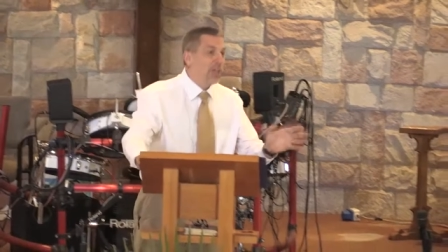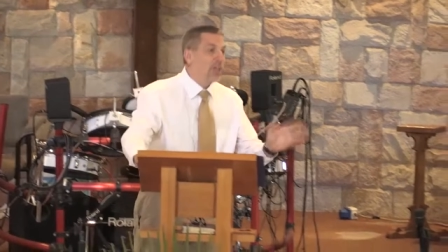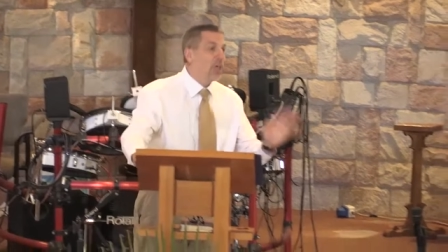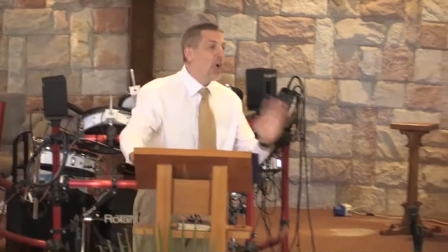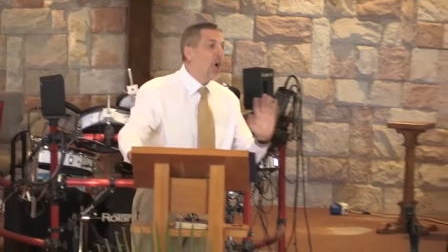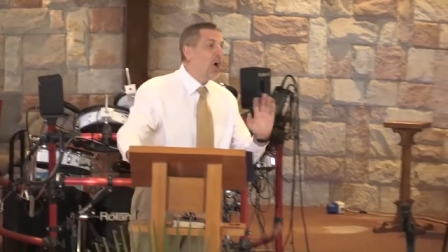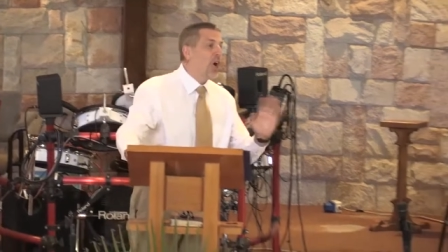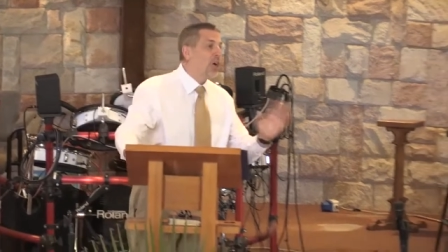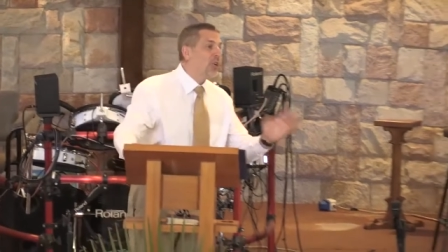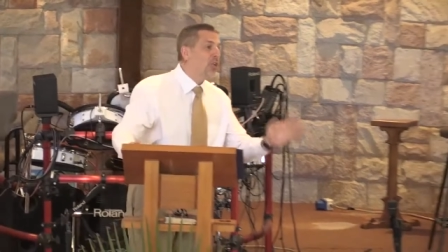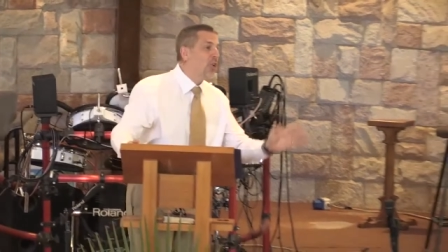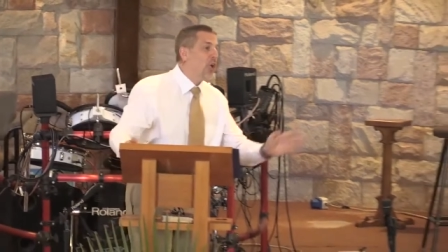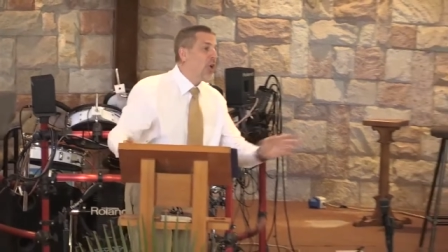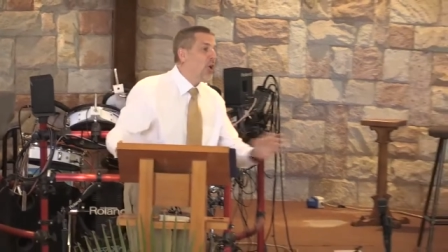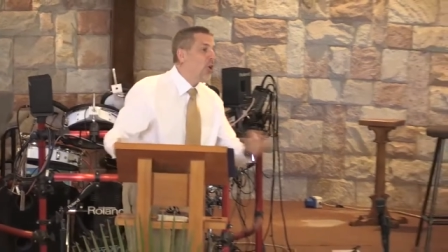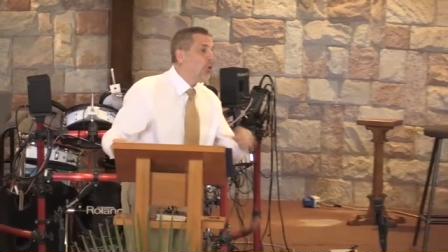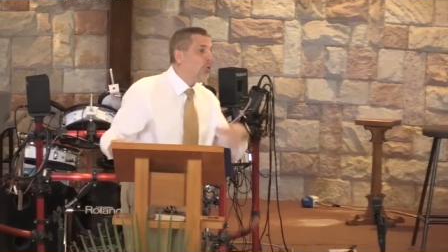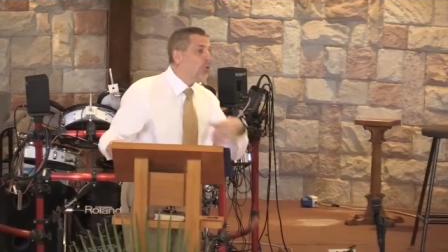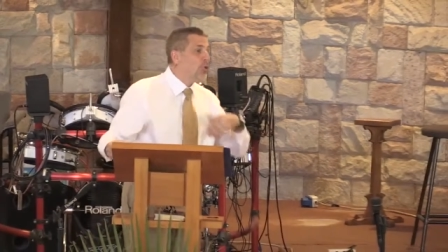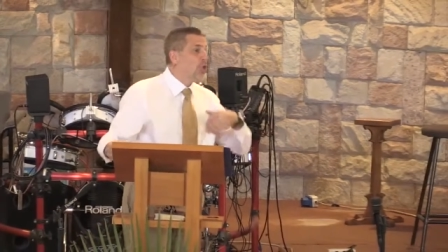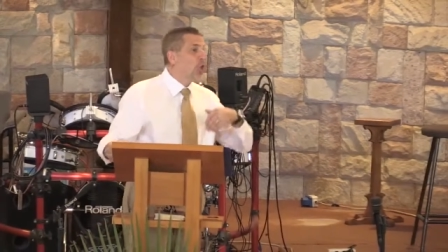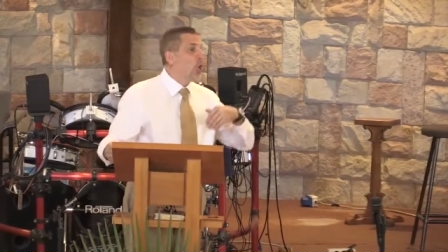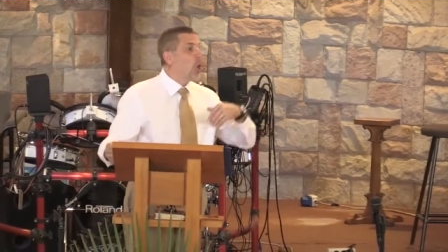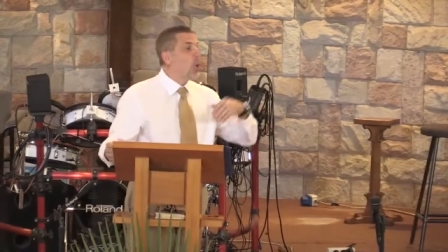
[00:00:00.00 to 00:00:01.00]
when God
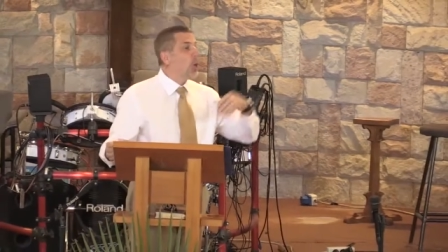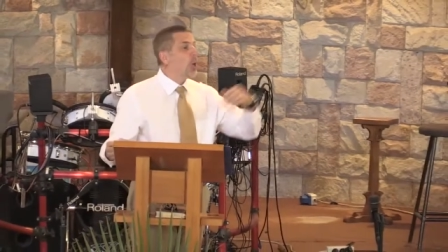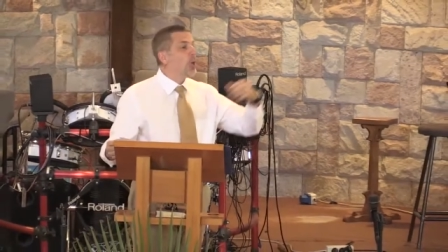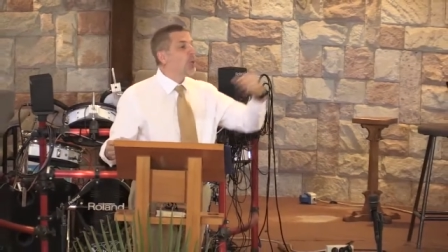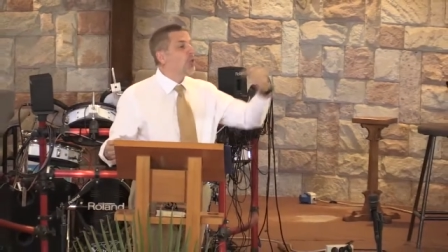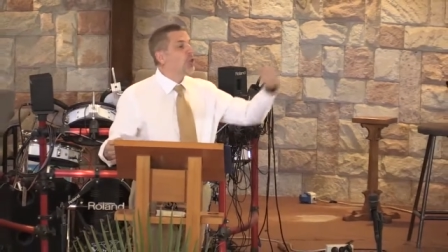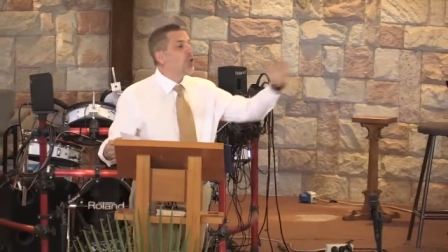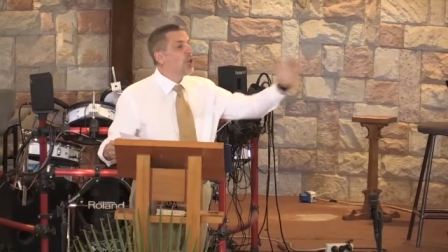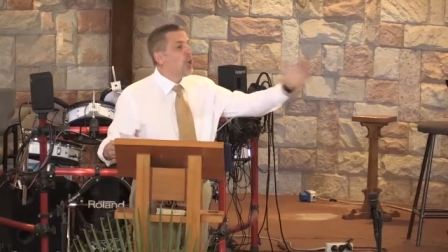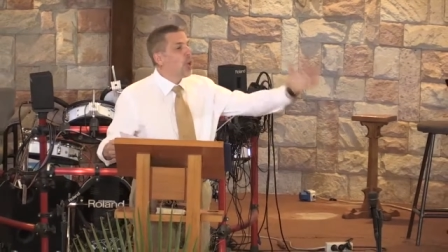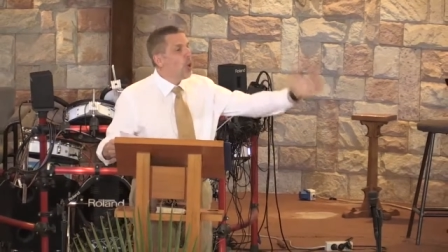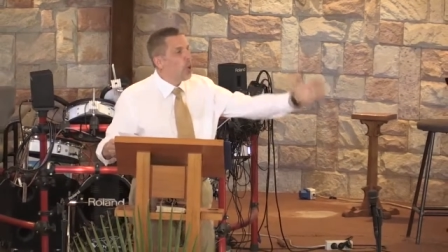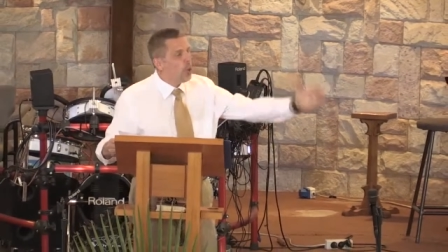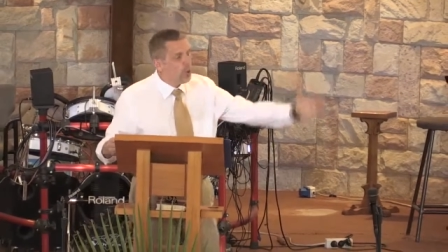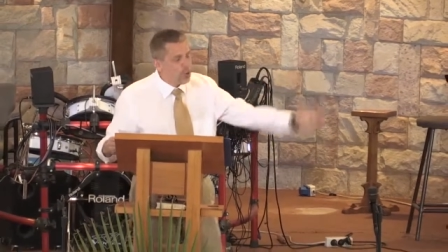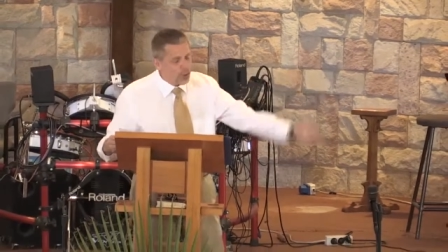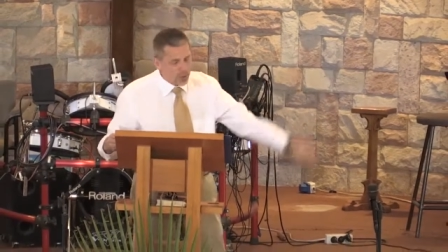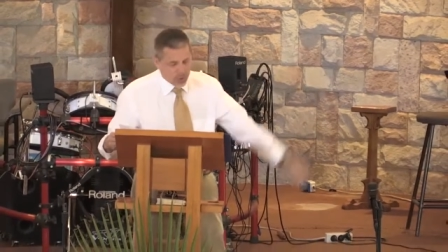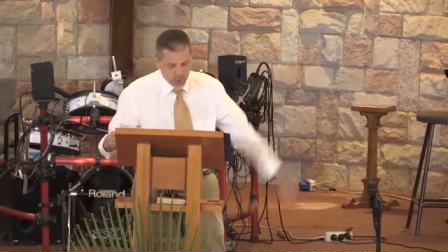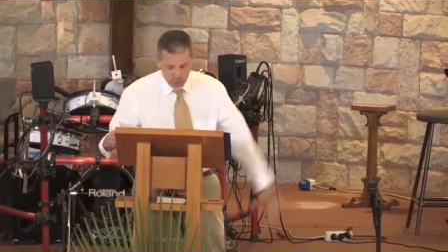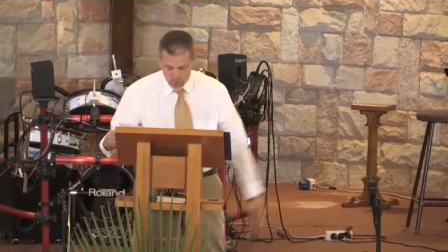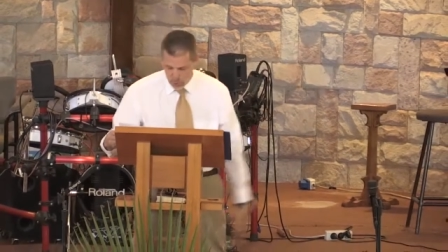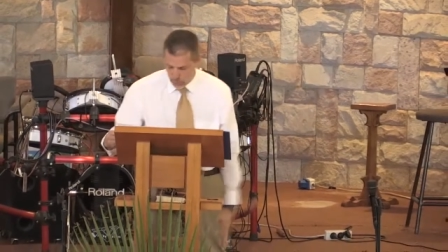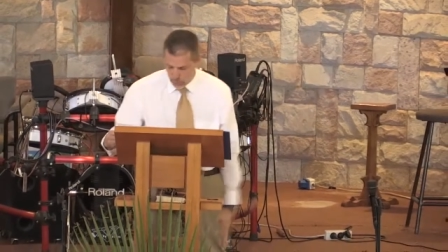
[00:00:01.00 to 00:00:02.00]
called, Jonah chose